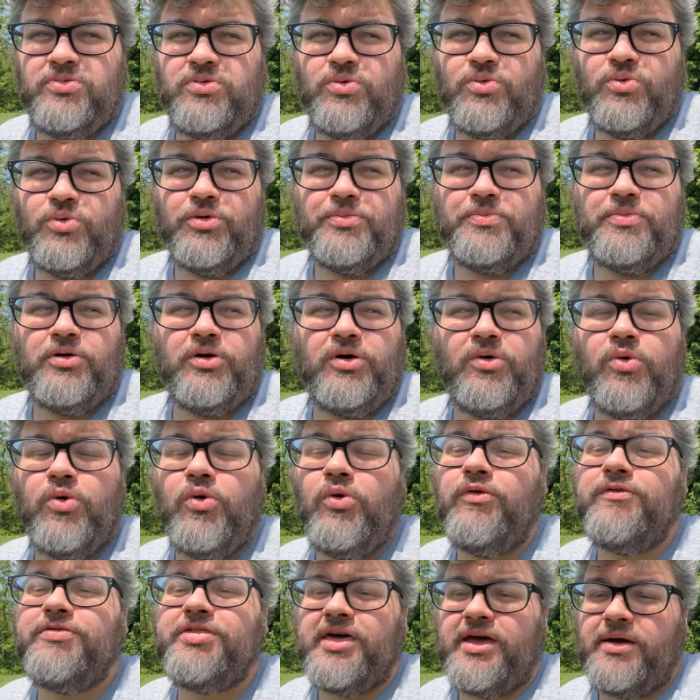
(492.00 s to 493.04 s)
would
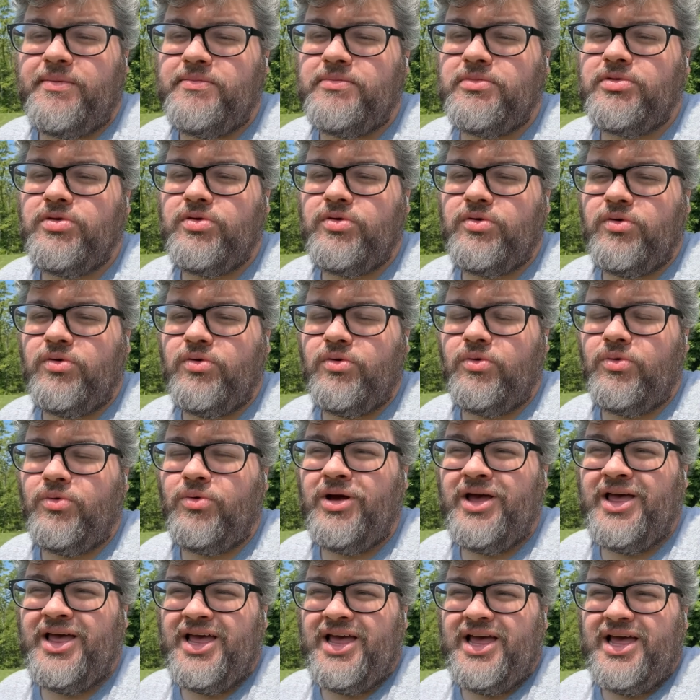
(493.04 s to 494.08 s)
behoove them to
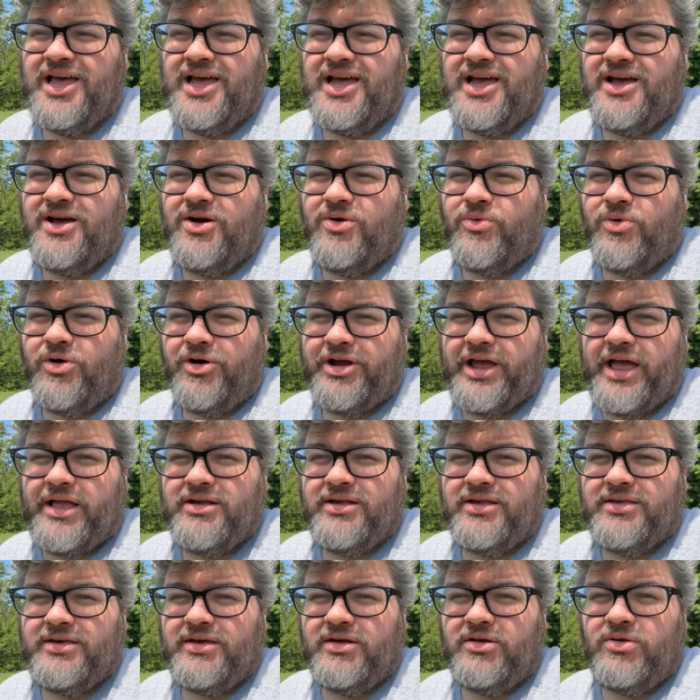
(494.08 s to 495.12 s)
work out
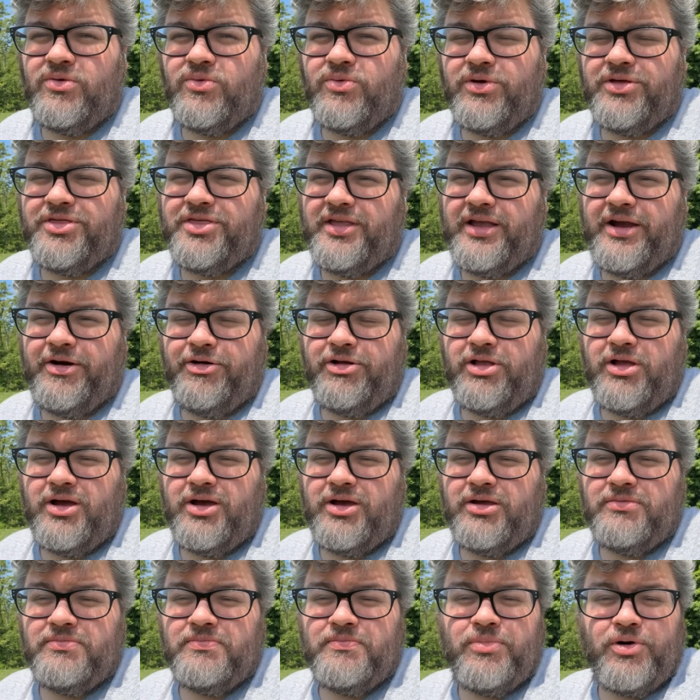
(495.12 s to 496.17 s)
a deal with an
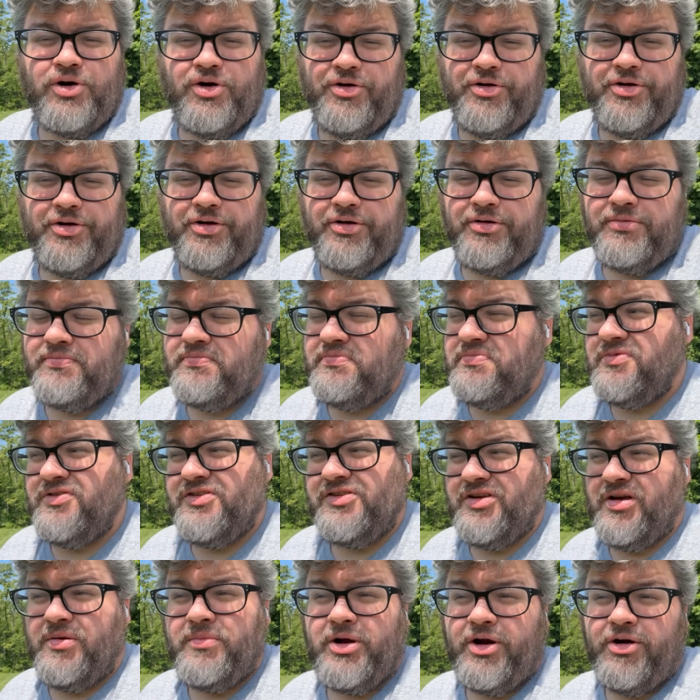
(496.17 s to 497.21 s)
airline partner,
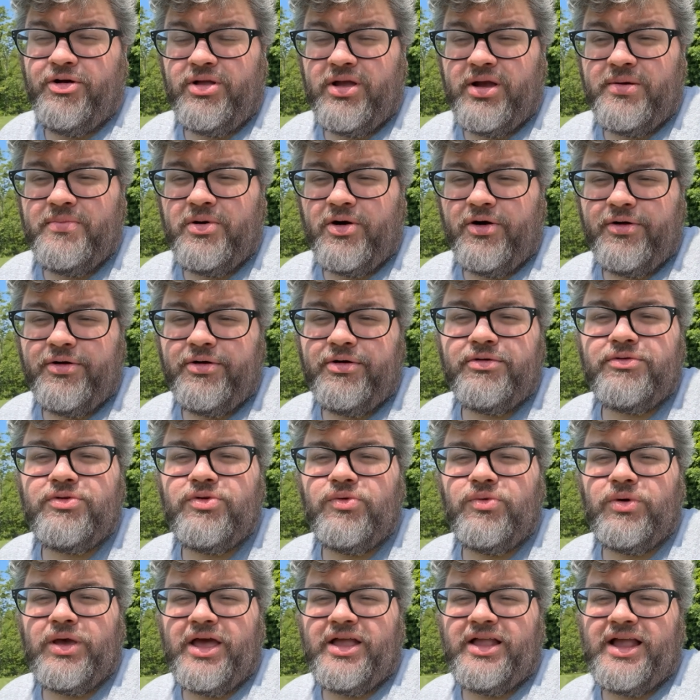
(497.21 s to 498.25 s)
some airline partner,
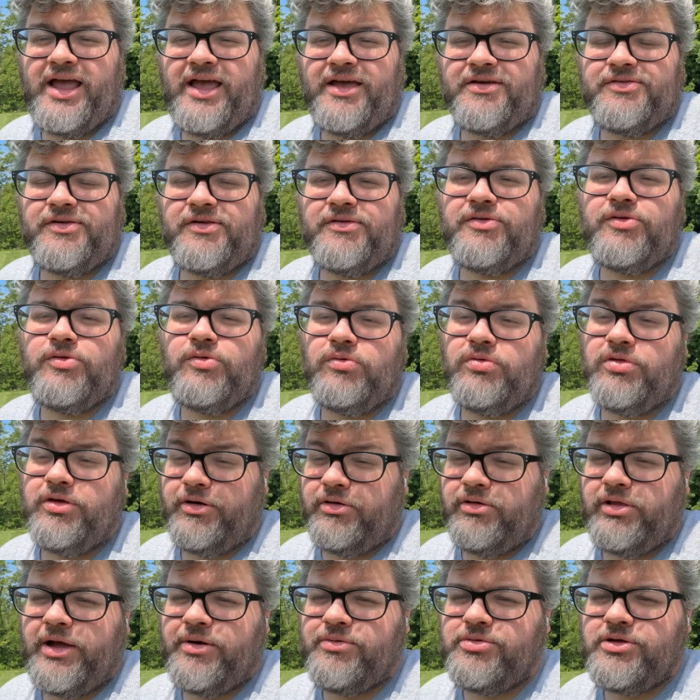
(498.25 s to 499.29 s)
to get access to
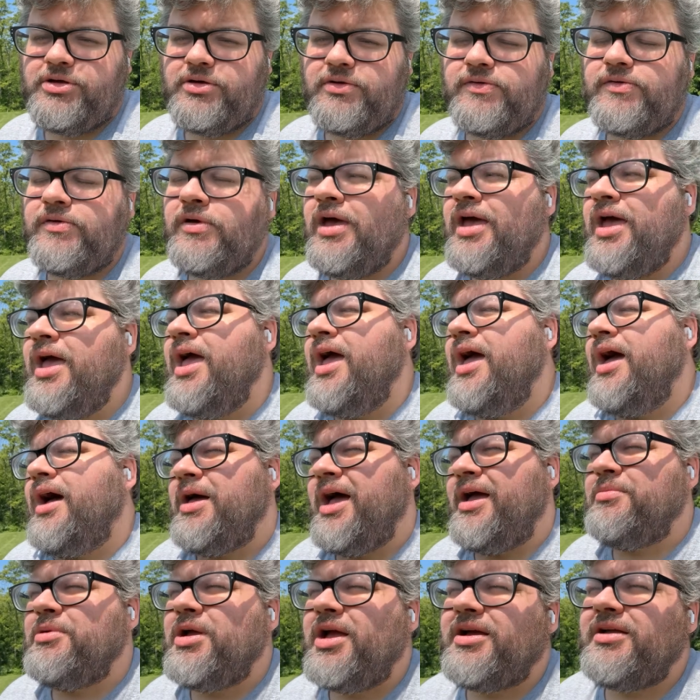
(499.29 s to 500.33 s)
their lounges.
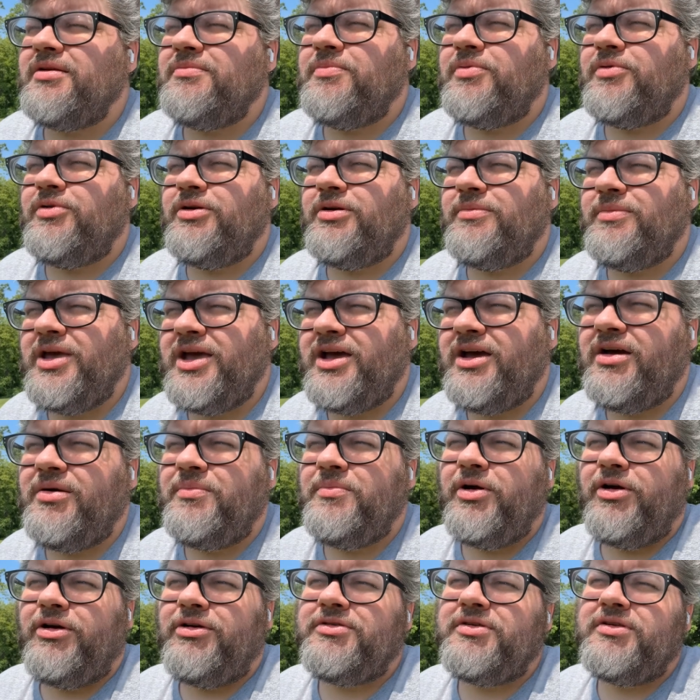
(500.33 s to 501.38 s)
I'm not going to make a
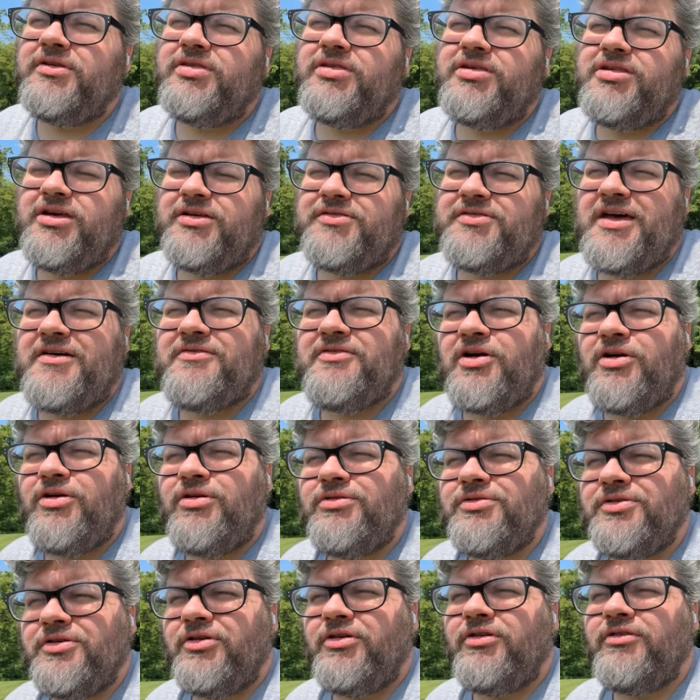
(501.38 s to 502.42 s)
comparison to the Chase Sapphire
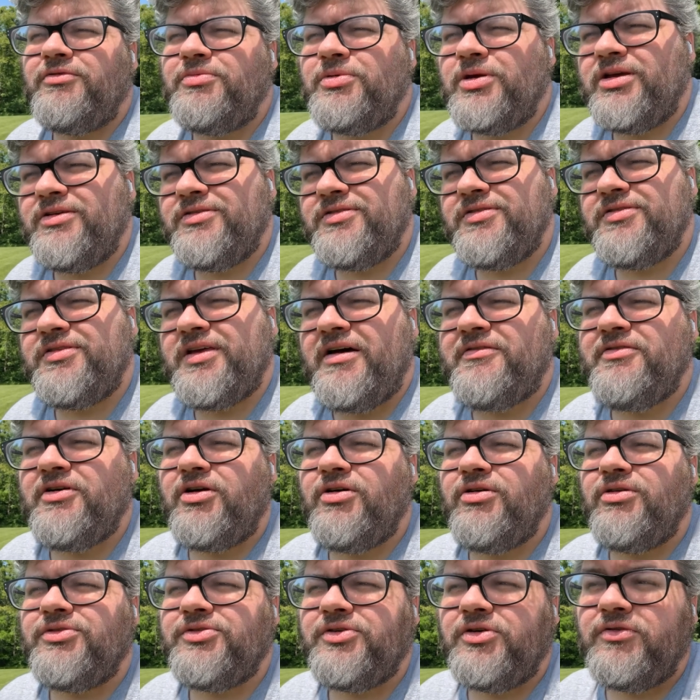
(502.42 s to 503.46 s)
Reserve, because the Sapphire
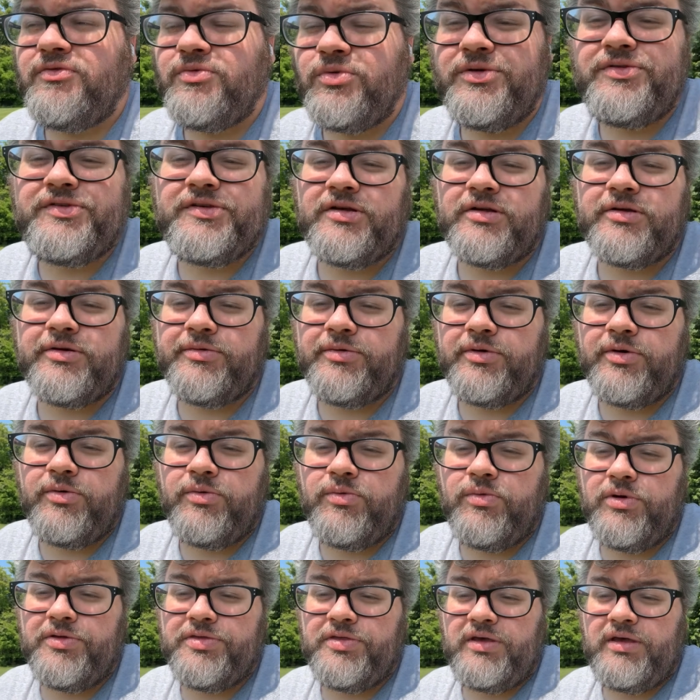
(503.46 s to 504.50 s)
Reserve, we still don't know
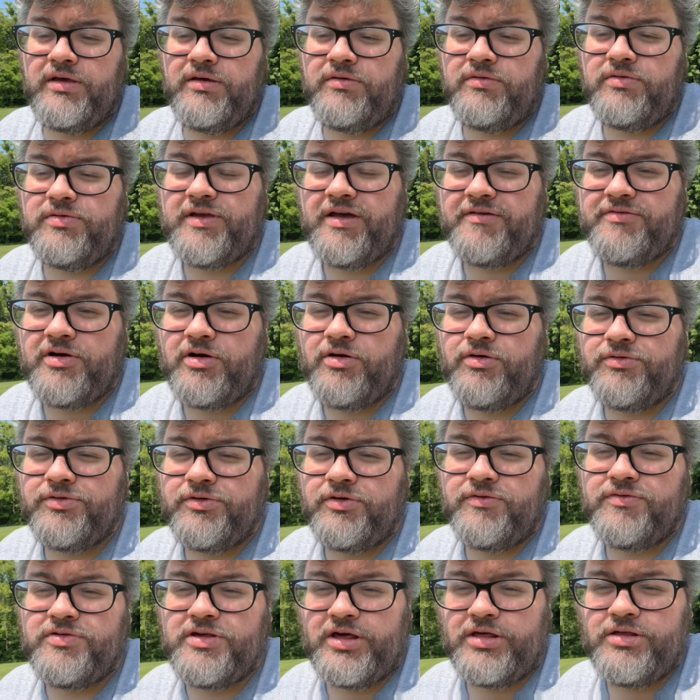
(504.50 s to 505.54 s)
what the Sapphire
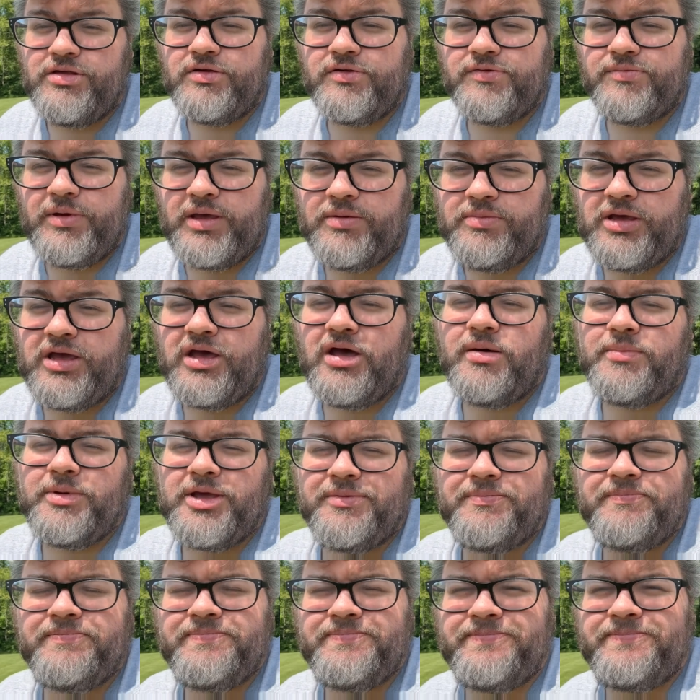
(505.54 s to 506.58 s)
Reserve changes may be
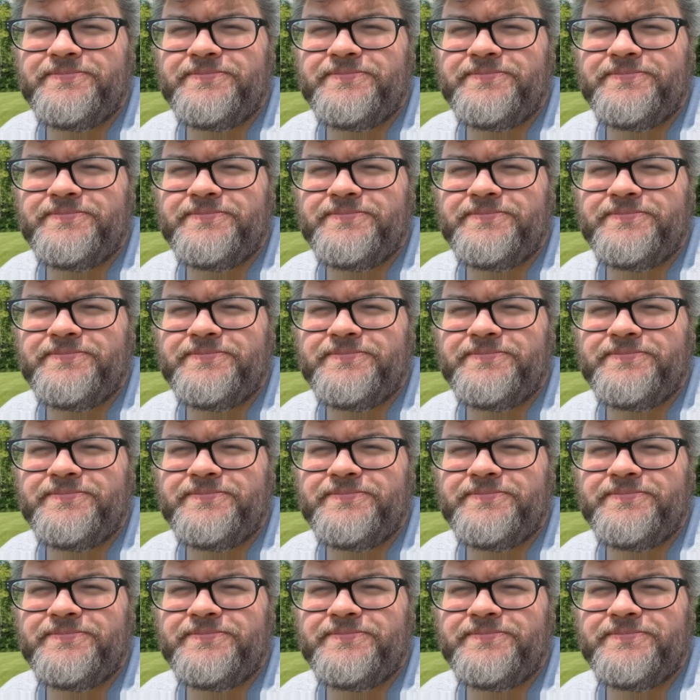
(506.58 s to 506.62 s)
coming.